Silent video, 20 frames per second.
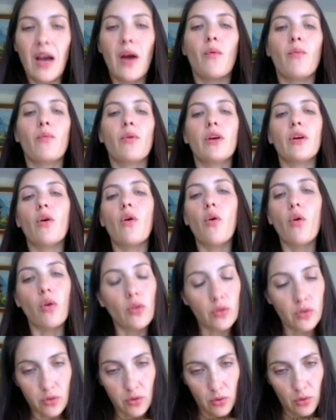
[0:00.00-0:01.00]
We
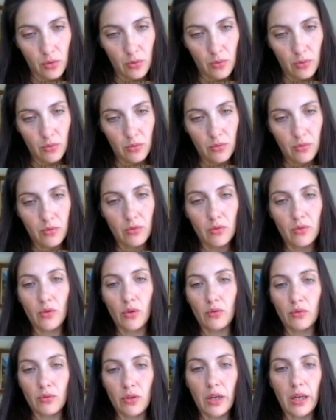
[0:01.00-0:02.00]
also
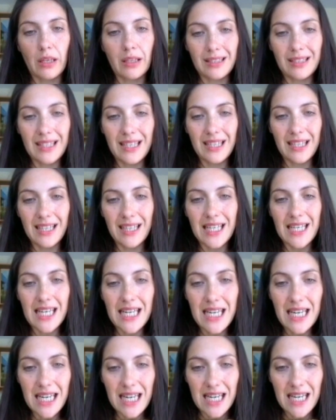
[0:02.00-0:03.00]
don't write
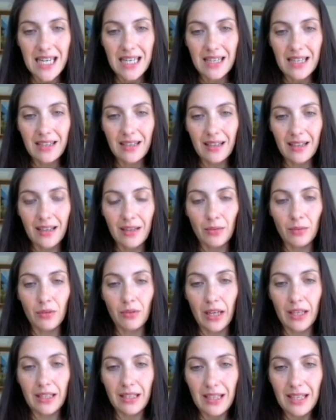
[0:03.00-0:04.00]
U and we
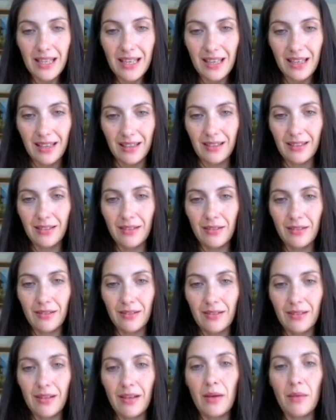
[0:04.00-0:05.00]
write E
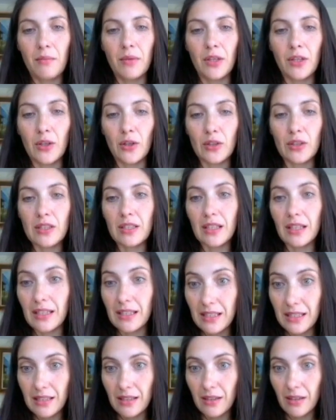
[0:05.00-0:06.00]
because
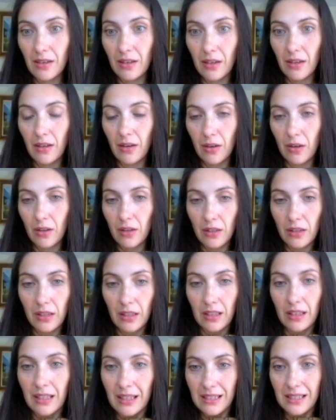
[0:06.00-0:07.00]
it's
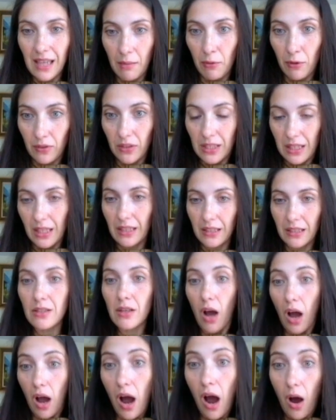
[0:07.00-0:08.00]
some of these
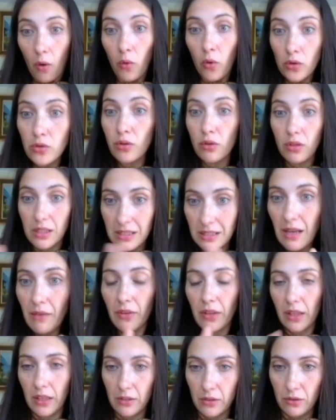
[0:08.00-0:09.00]
letters are also the
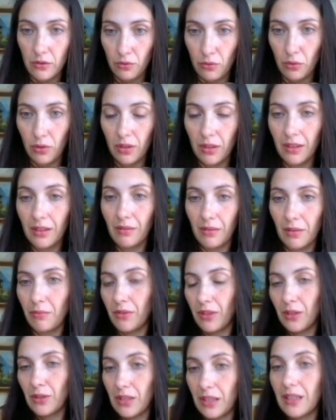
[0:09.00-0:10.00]
7-letter rule
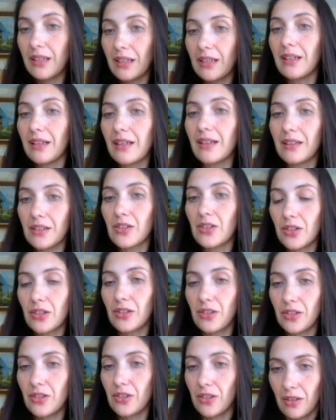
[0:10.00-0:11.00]
because K, G, H,
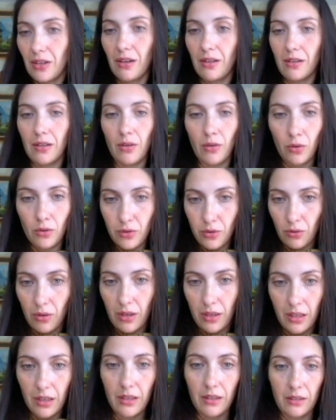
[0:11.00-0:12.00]
Sh, Sh also
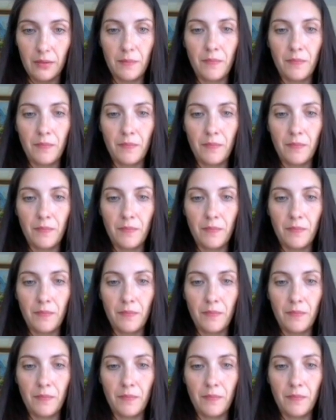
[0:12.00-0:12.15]
are here.